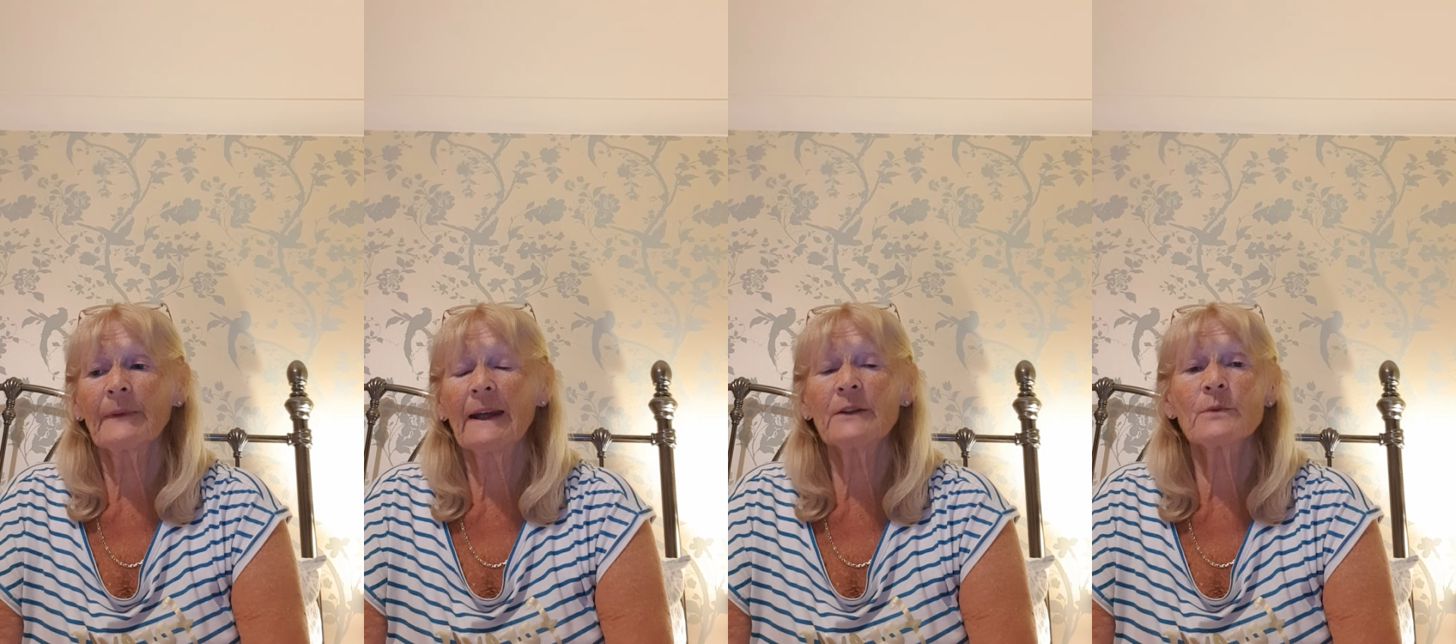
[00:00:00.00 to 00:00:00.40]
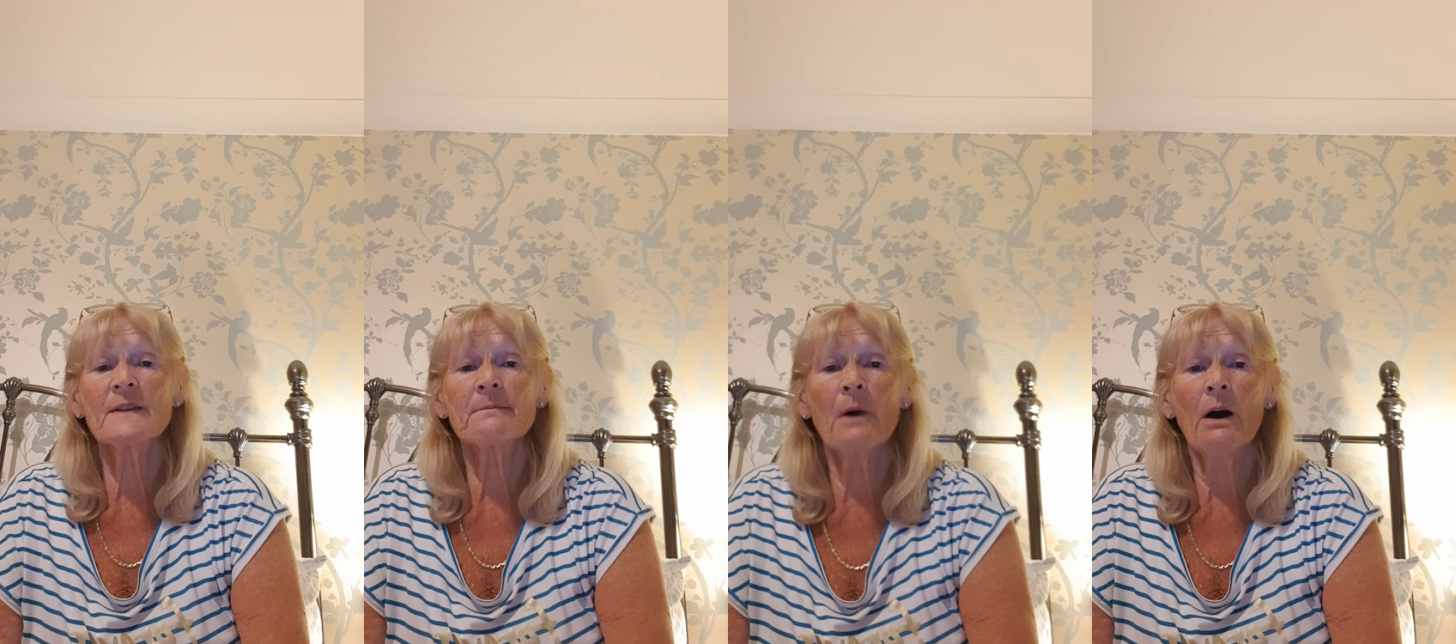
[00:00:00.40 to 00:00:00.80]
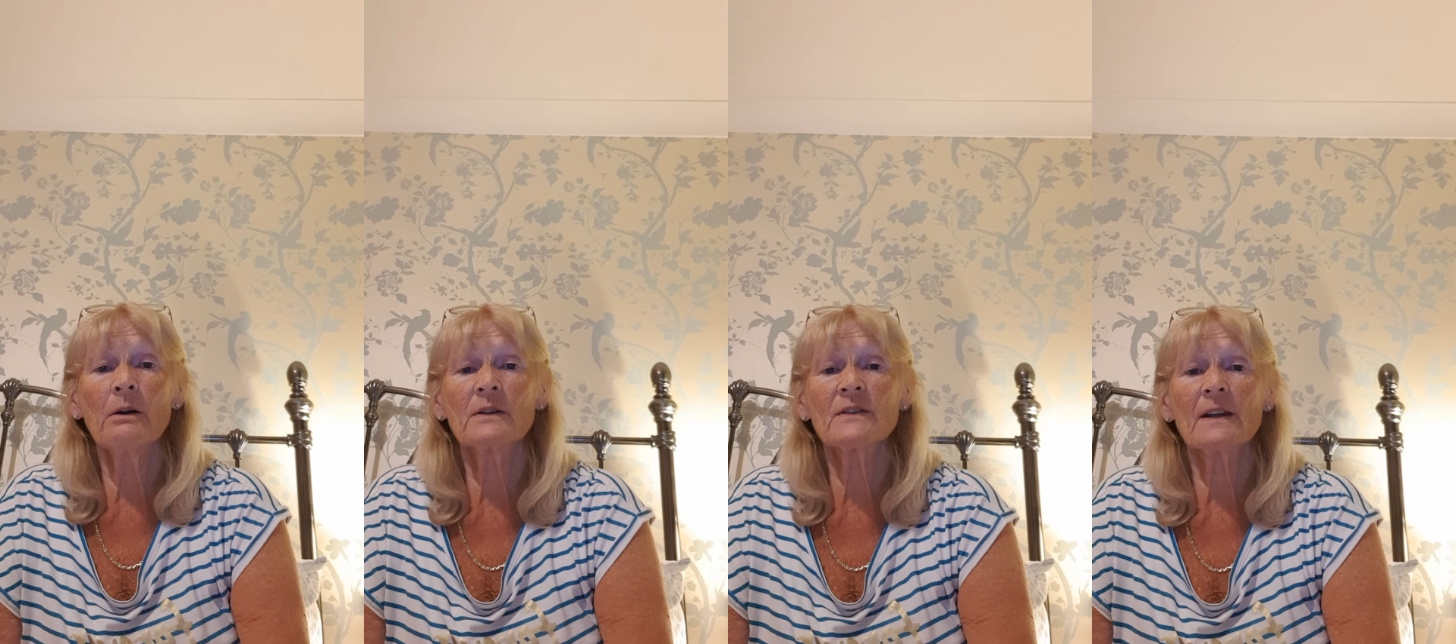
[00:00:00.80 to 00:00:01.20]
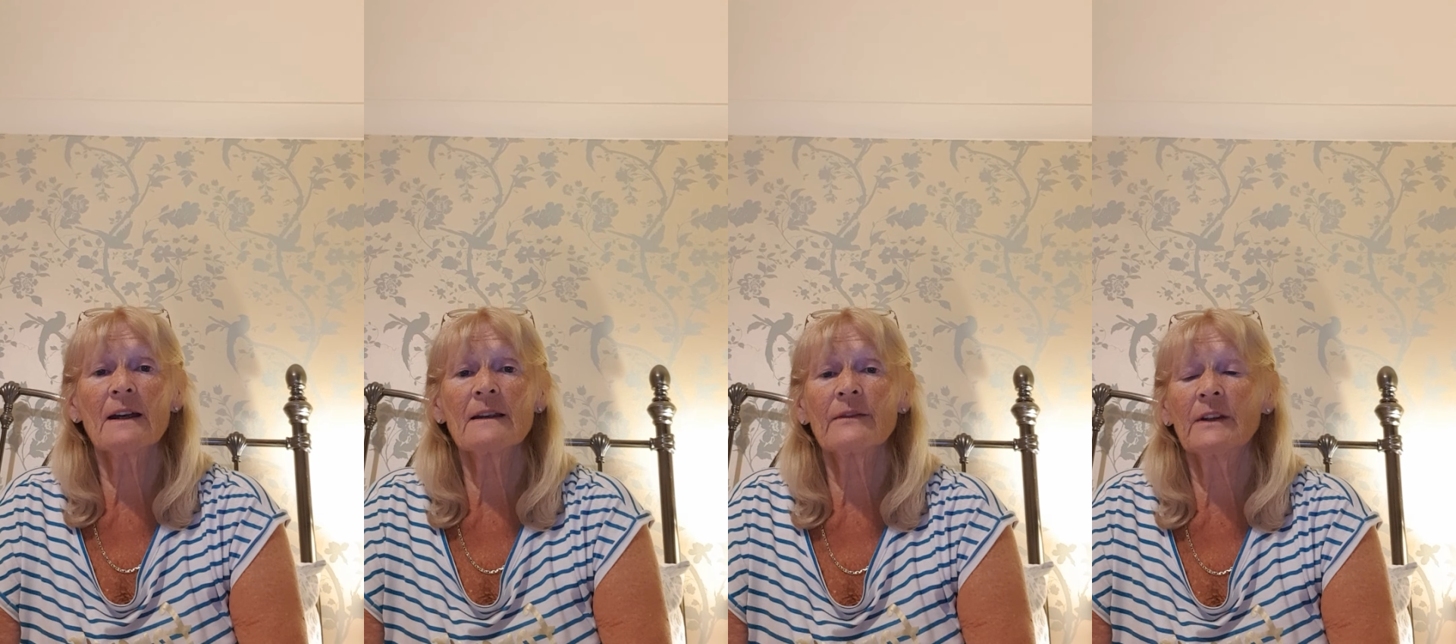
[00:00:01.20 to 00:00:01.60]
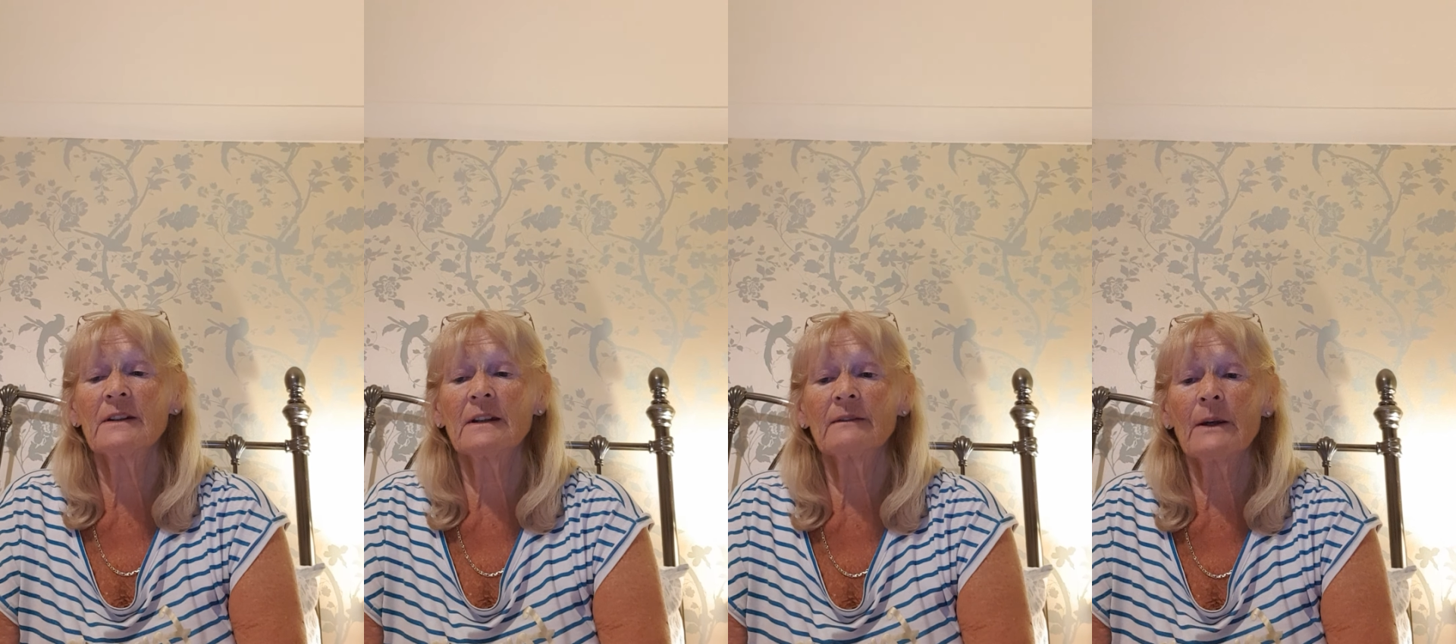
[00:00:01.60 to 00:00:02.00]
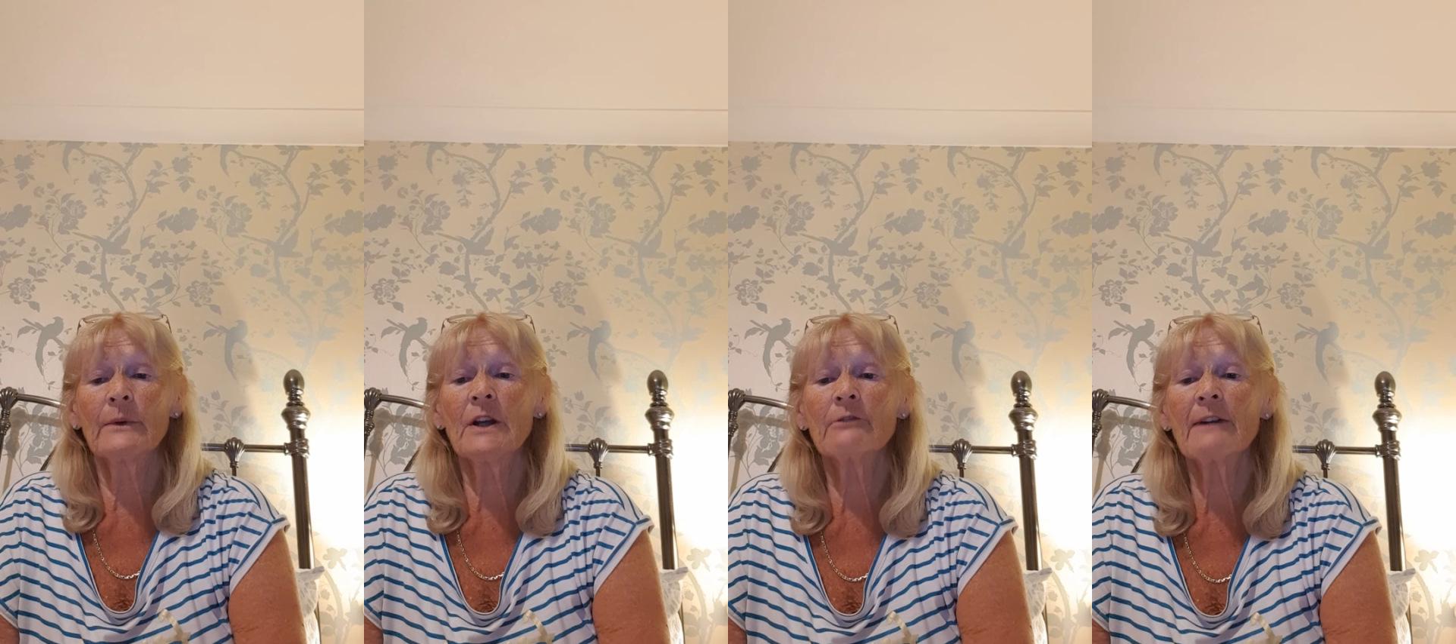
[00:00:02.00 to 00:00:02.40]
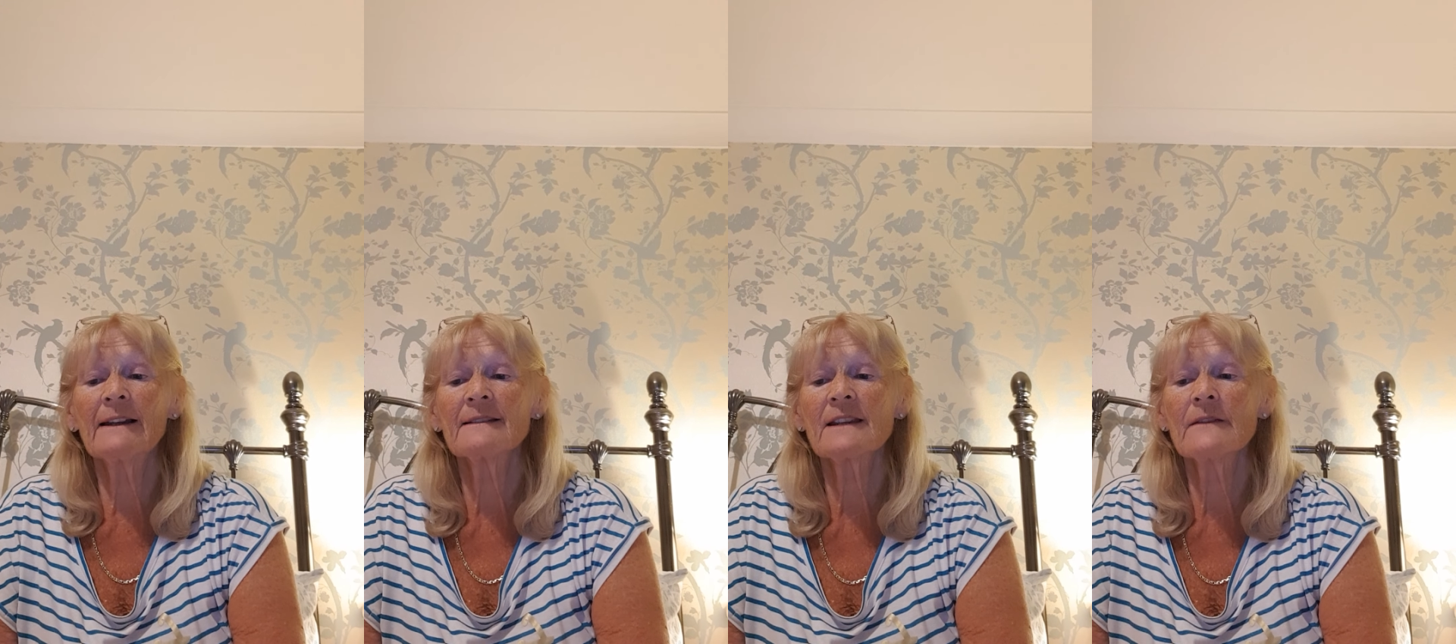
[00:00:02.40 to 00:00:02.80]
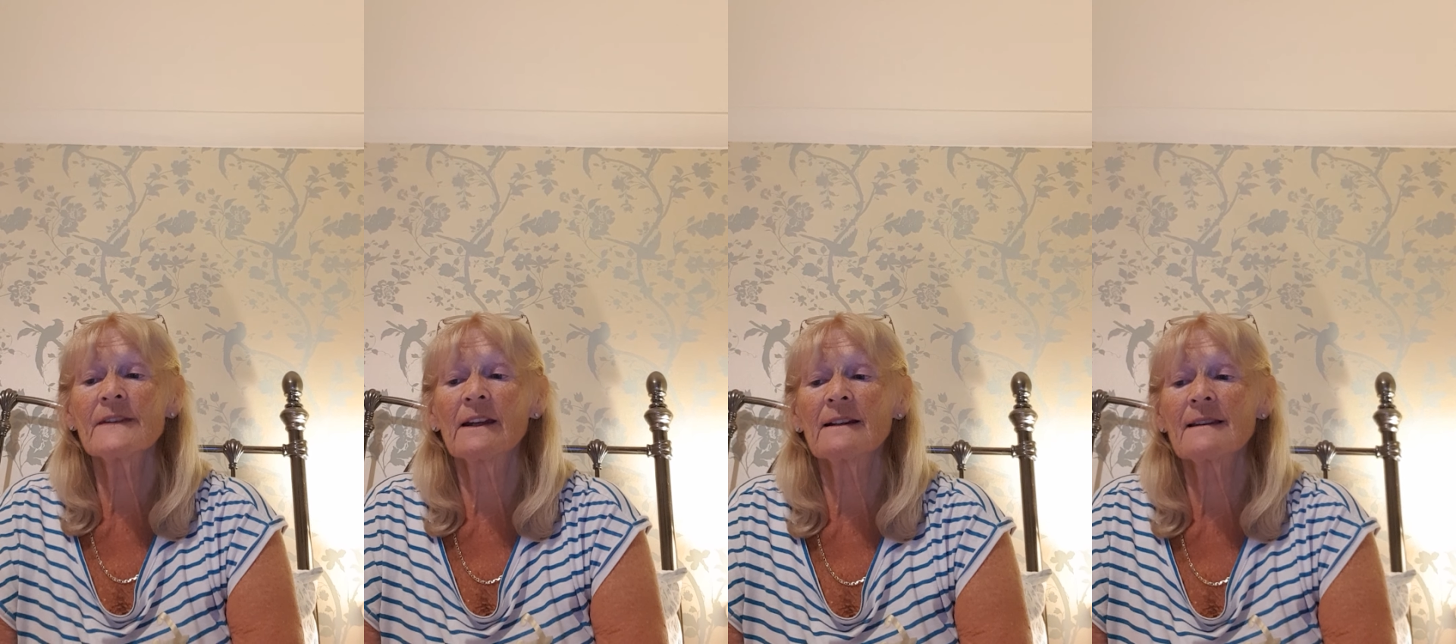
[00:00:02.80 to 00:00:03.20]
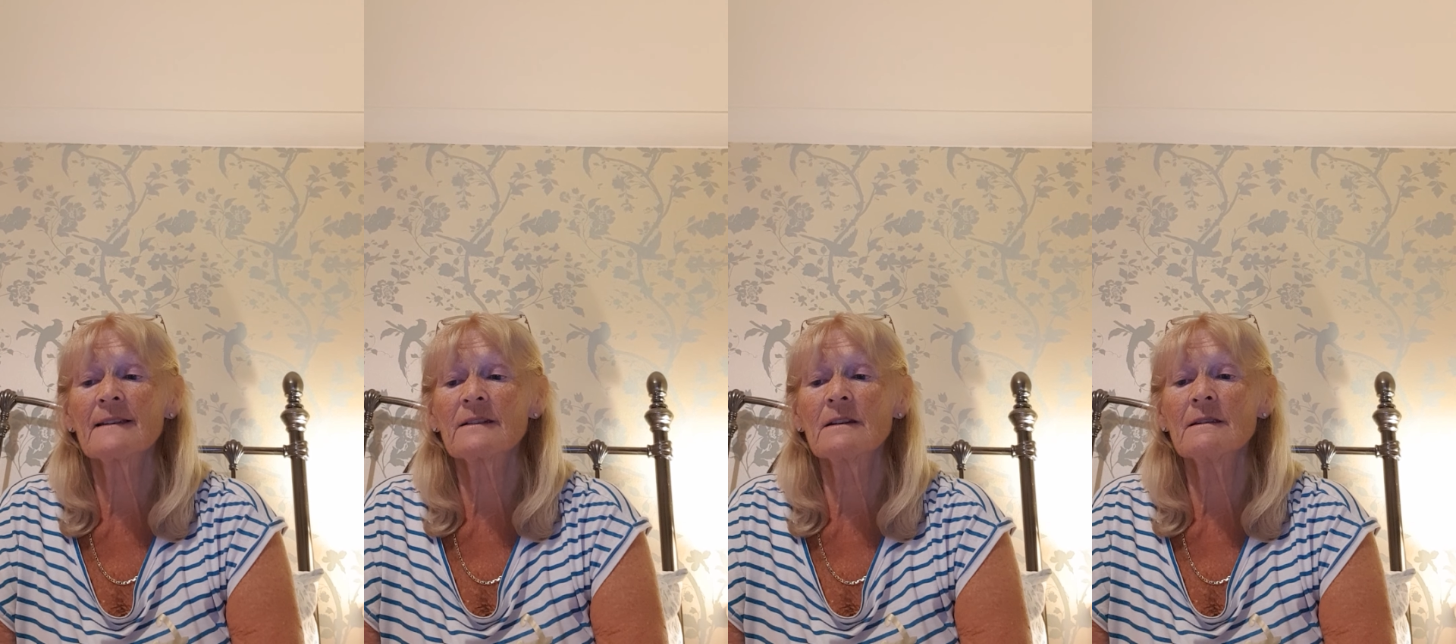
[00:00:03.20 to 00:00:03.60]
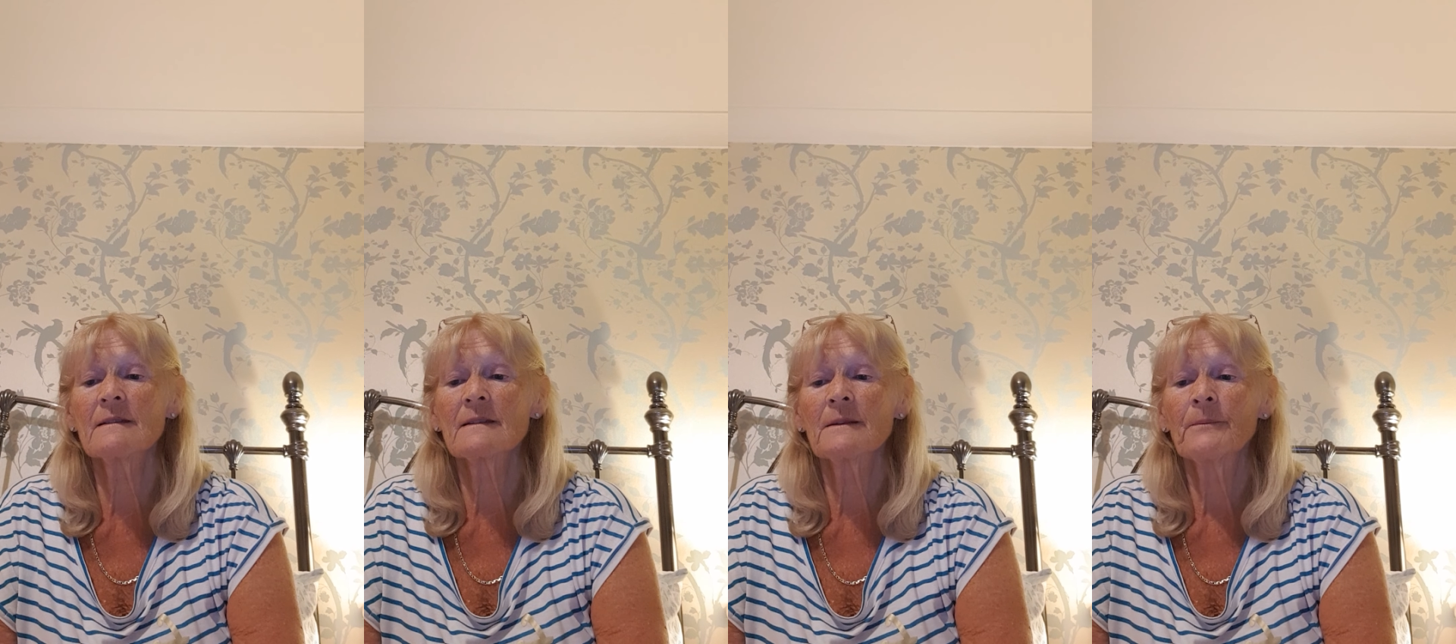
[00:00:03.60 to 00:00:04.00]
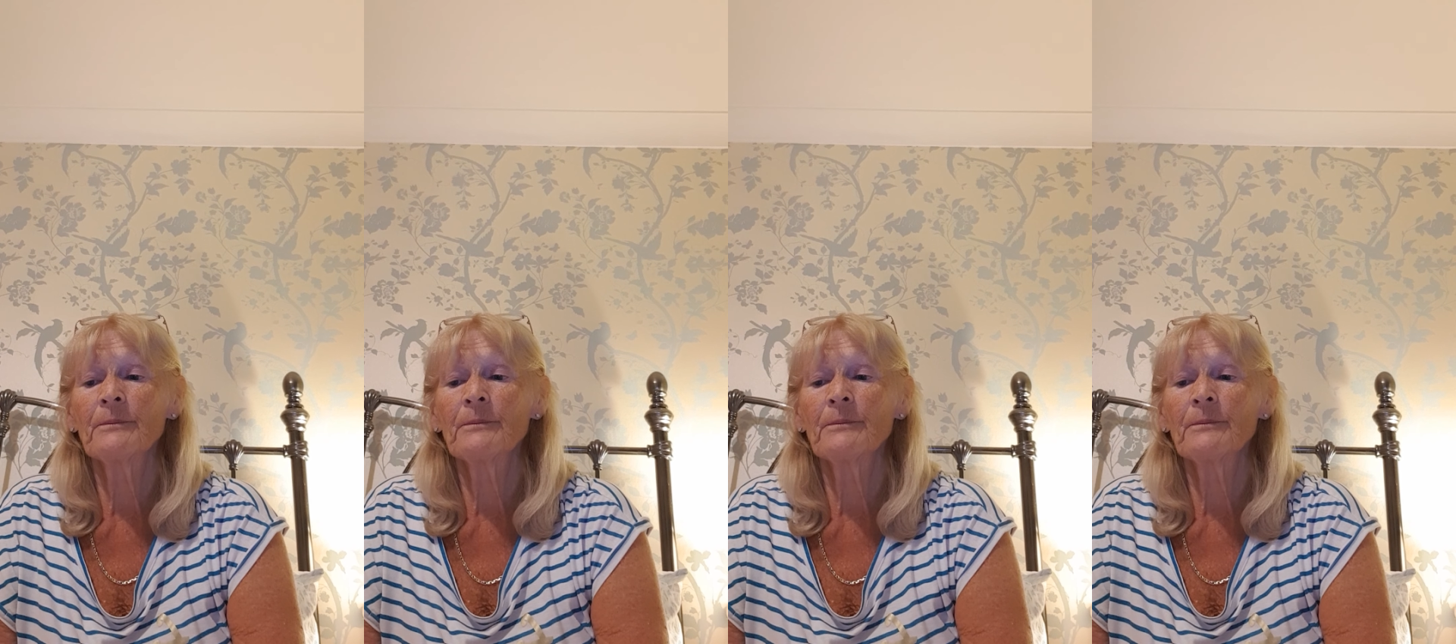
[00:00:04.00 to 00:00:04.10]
It was marked that there were no relatives in existence.